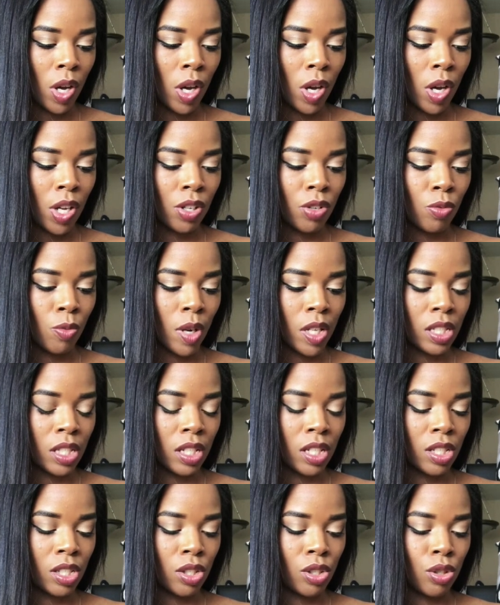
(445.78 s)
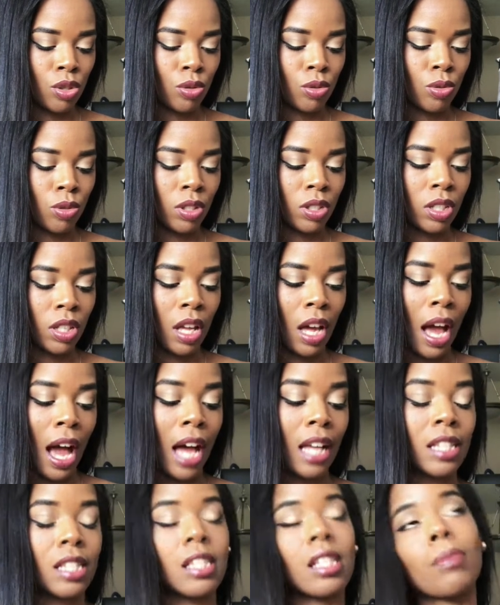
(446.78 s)
What do residents do?
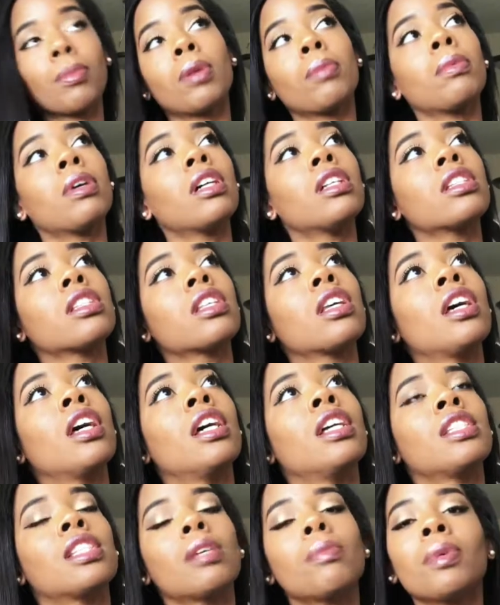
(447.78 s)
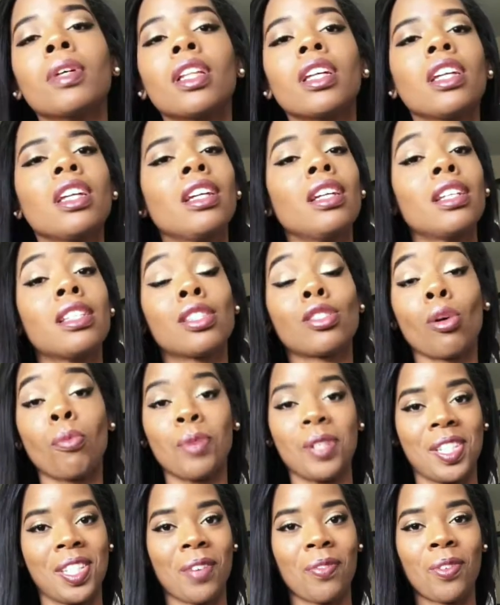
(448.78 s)
Hot summer months, typically so
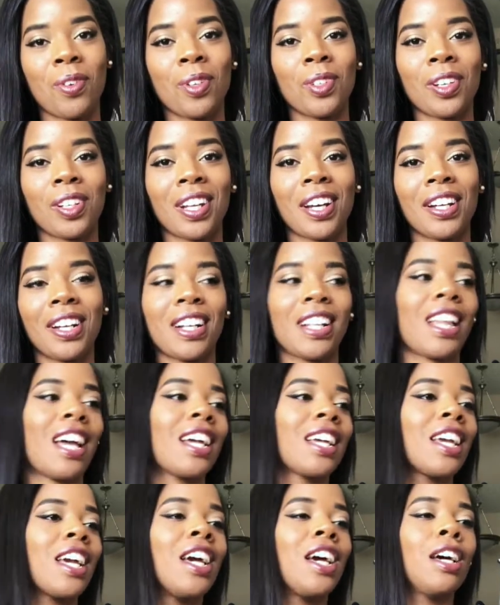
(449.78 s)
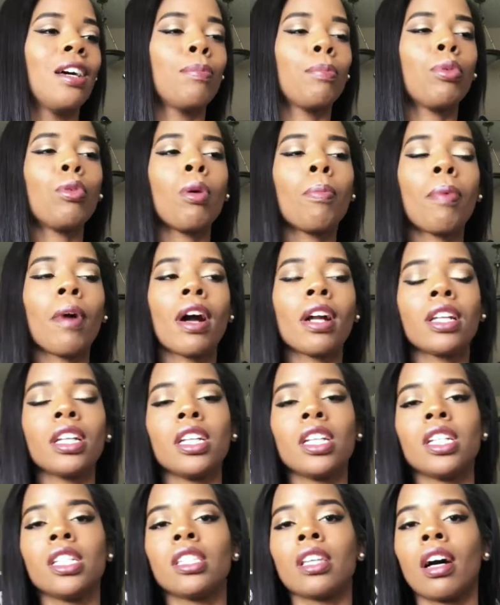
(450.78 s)
much stuff going on out here, like pool
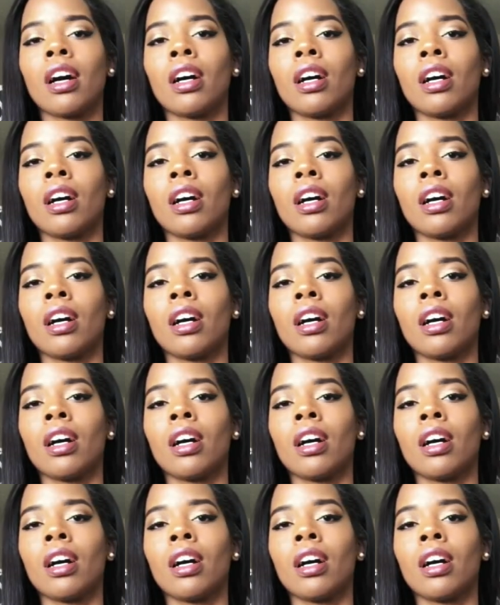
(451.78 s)
parties.